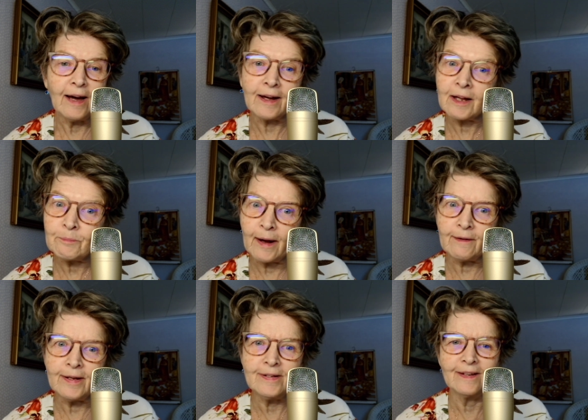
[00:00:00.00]
got
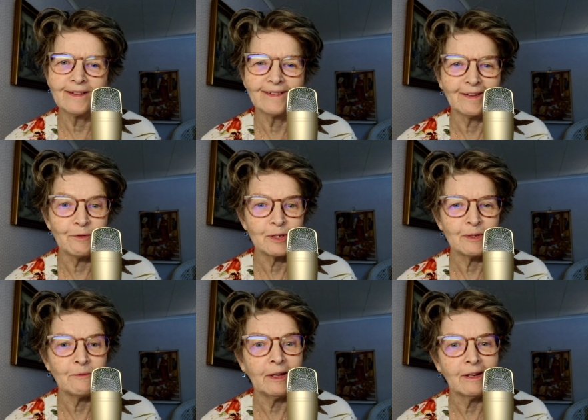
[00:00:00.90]
married. It was
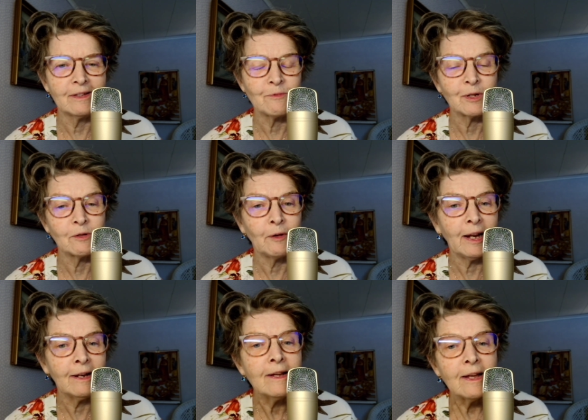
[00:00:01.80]
a
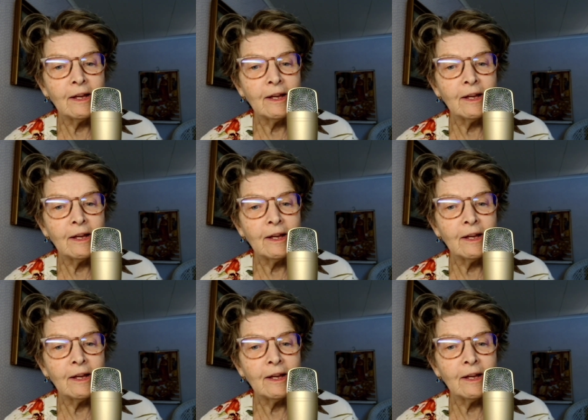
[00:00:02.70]
will